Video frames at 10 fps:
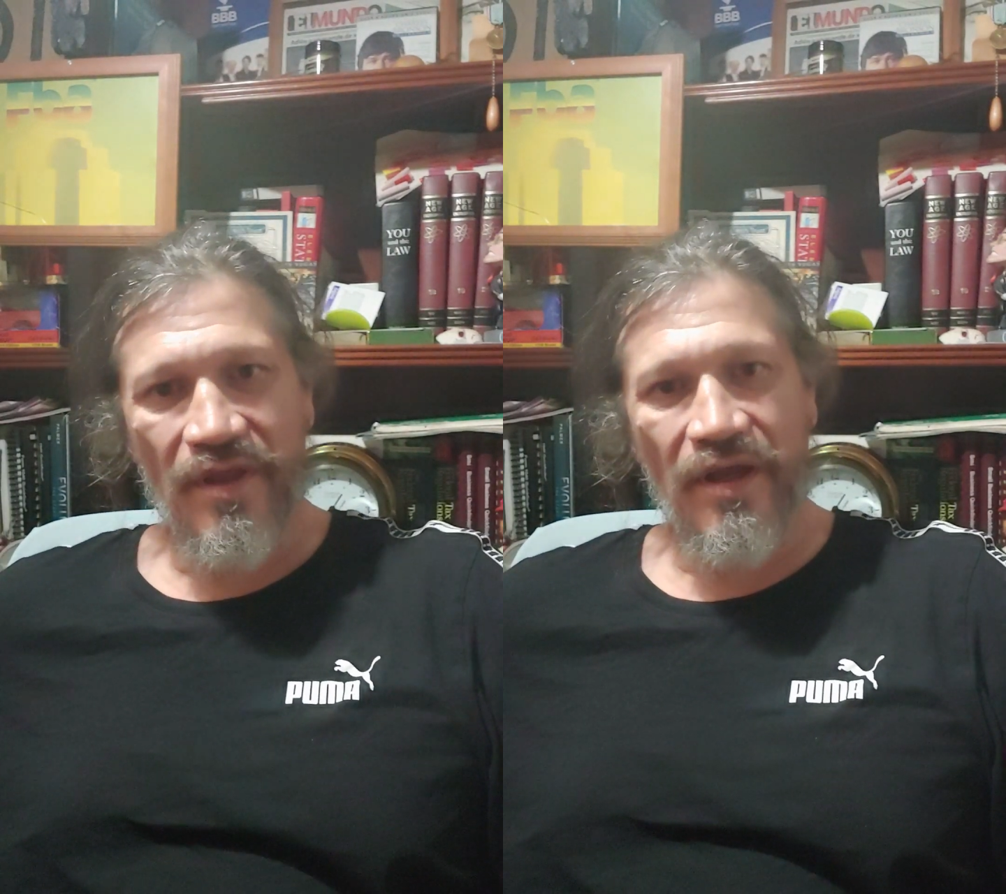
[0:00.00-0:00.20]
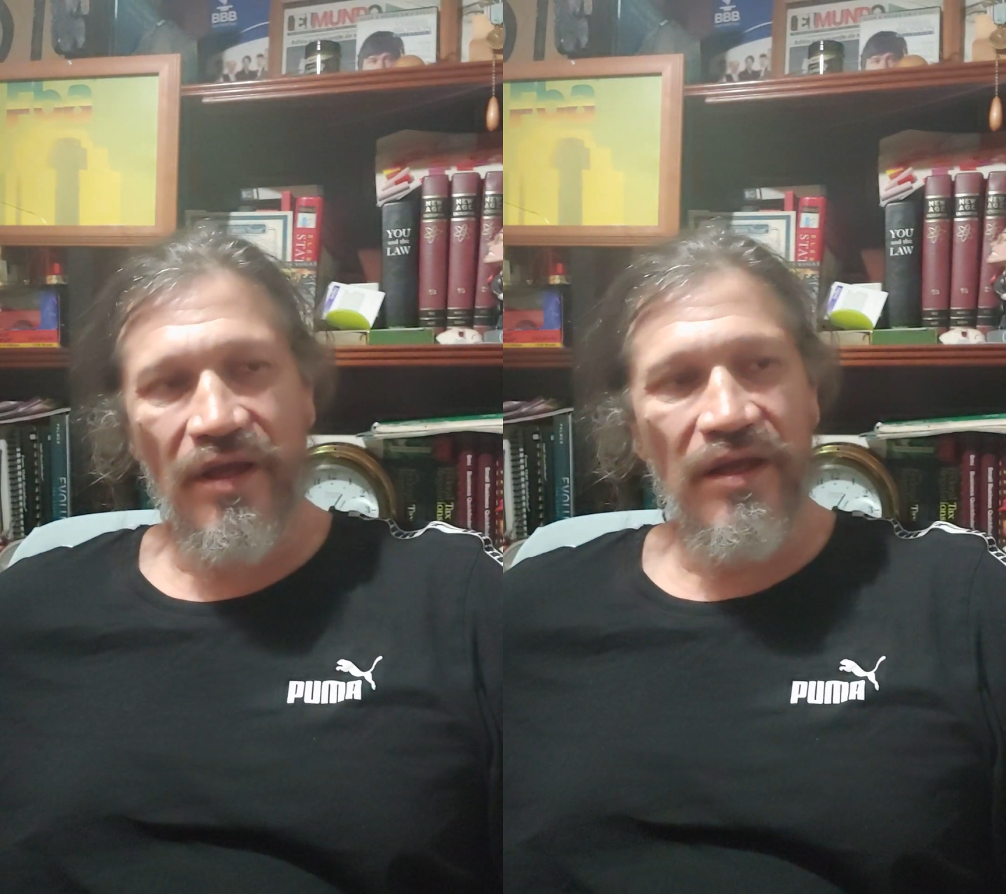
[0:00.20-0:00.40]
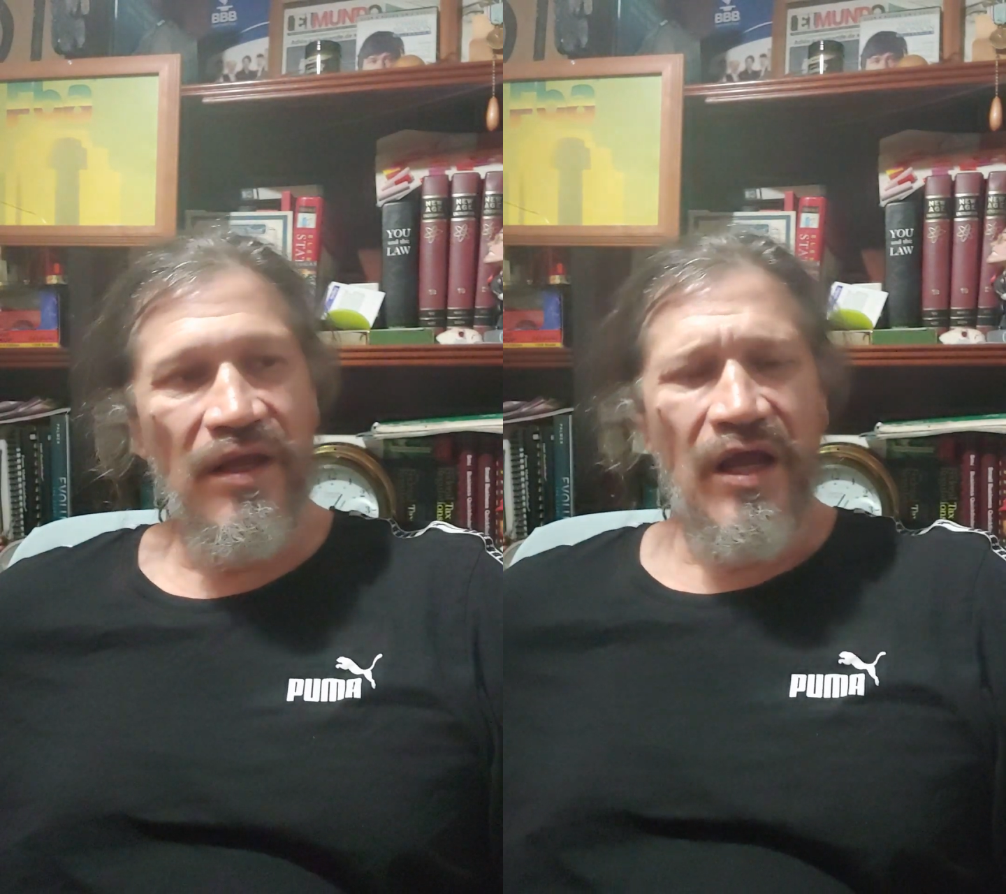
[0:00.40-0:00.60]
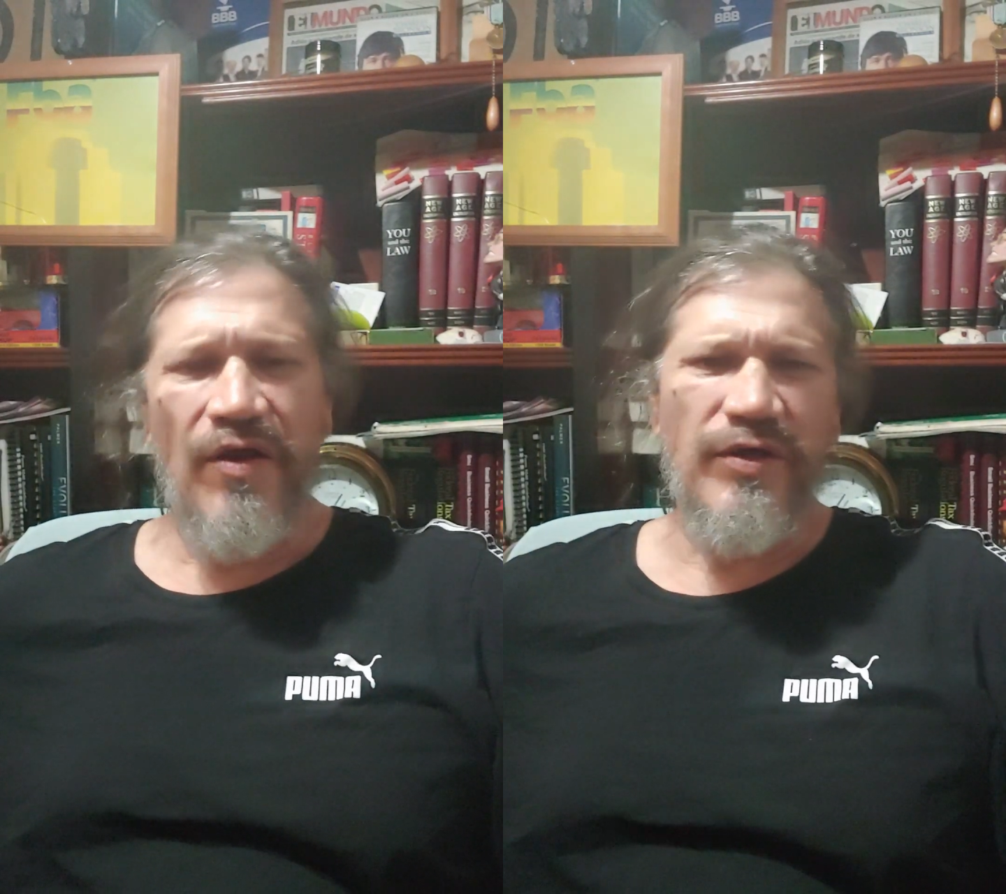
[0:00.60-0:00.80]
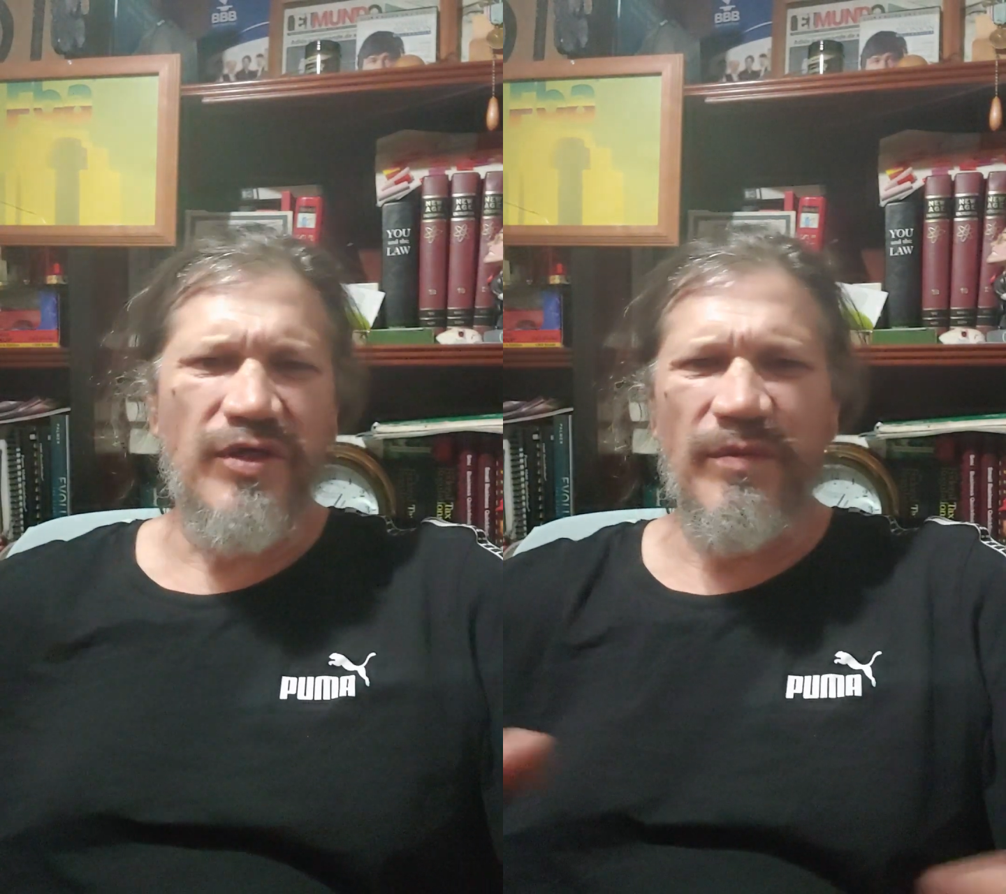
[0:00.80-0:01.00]
Okay?
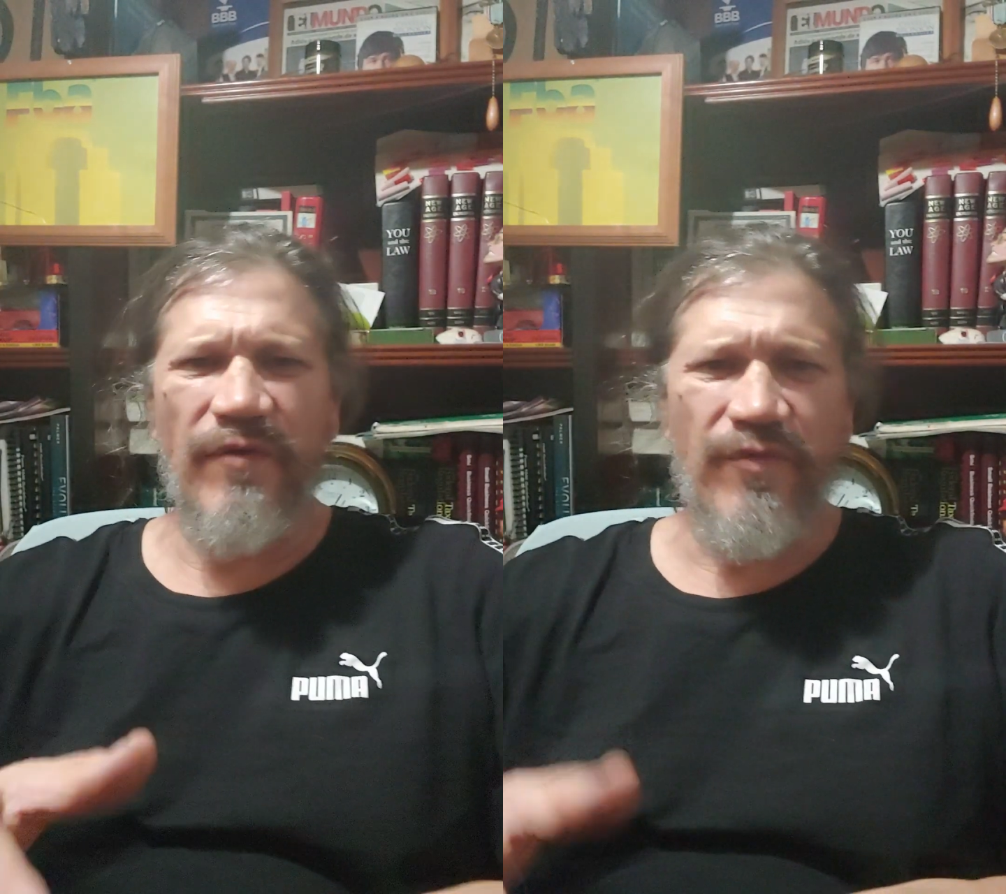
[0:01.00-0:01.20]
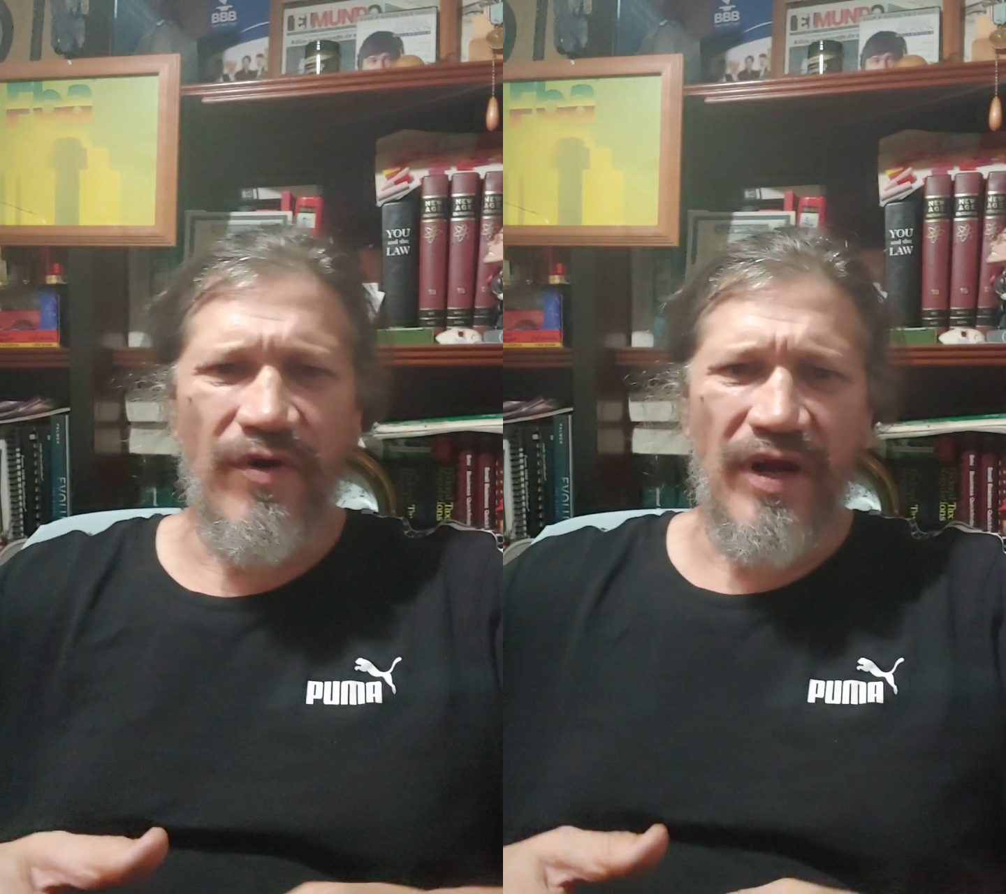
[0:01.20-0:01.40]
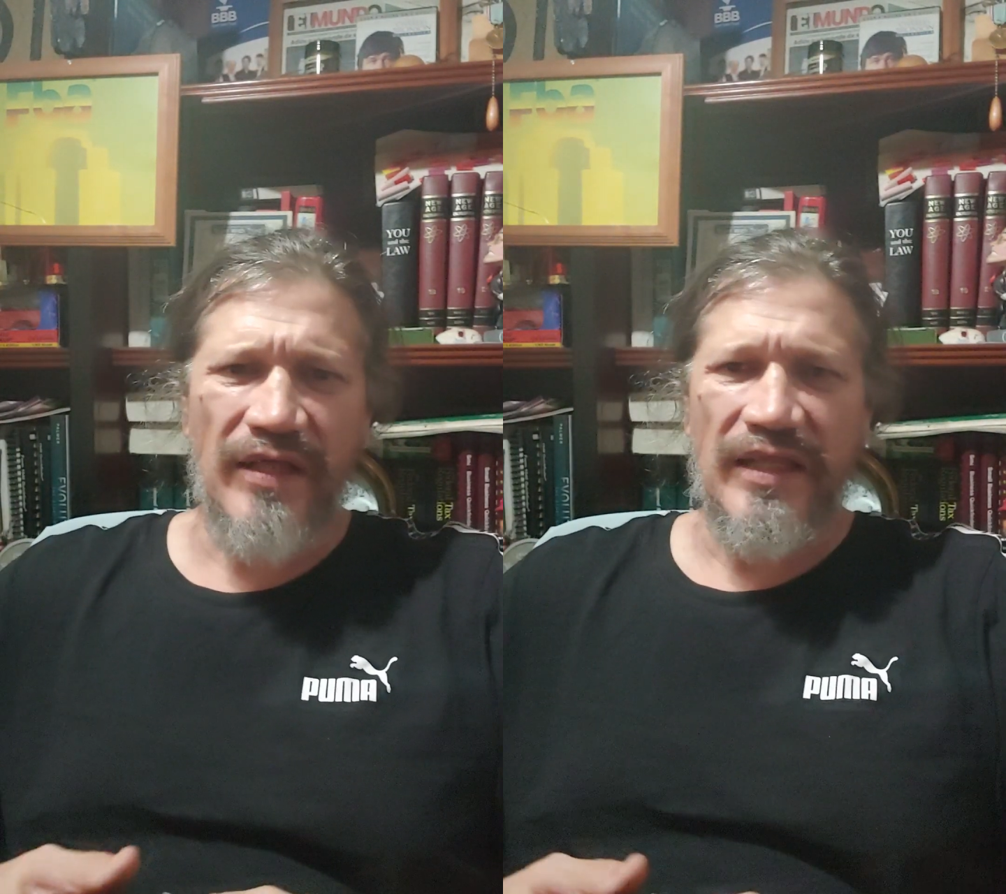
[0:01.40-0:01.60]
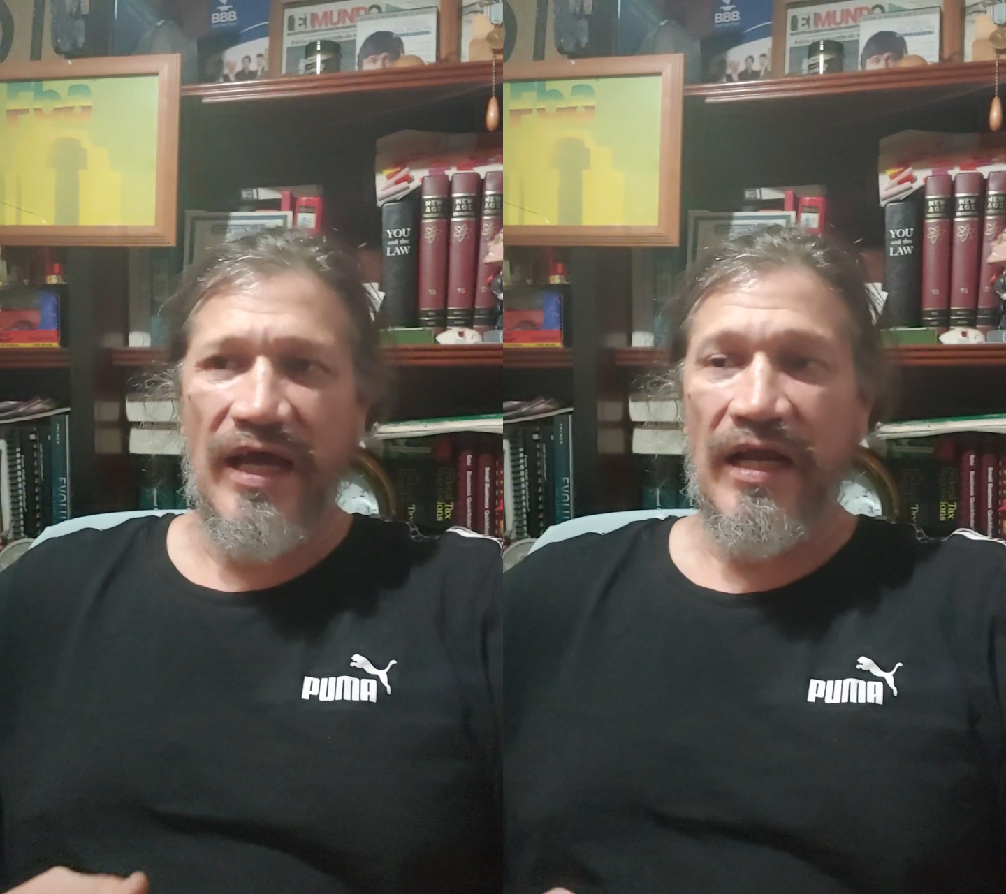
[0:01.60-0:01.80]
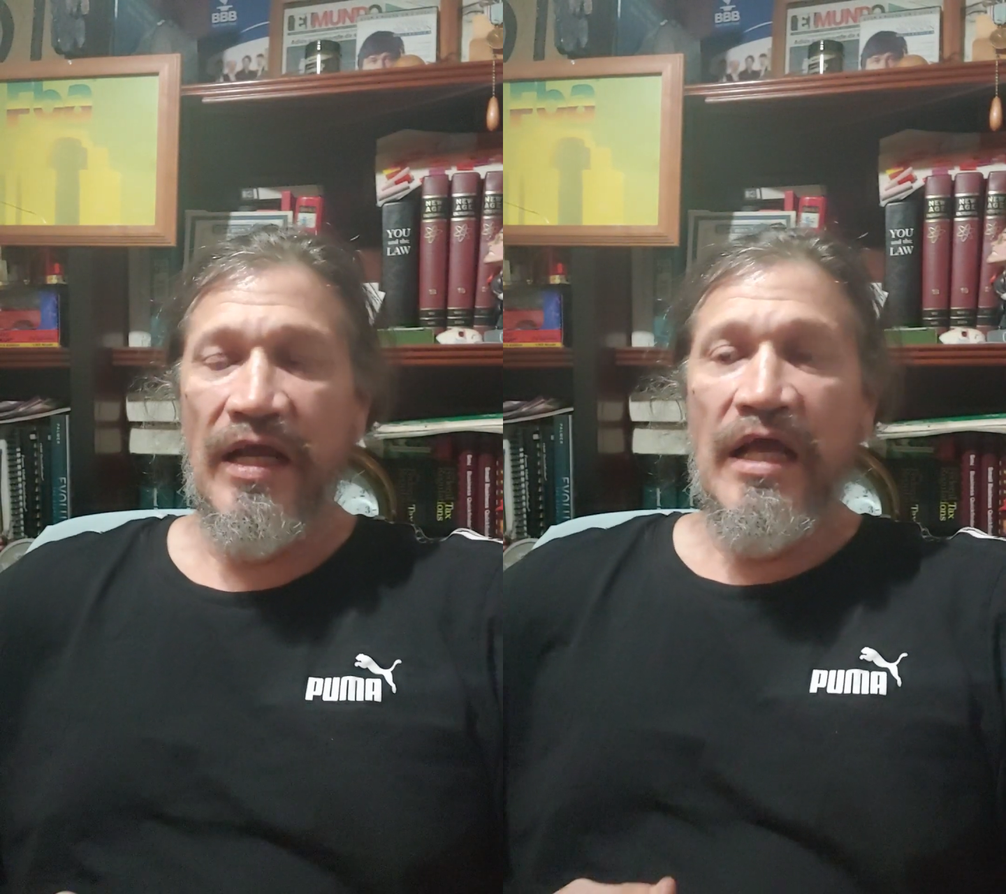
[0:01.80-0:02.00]
Very true before like that.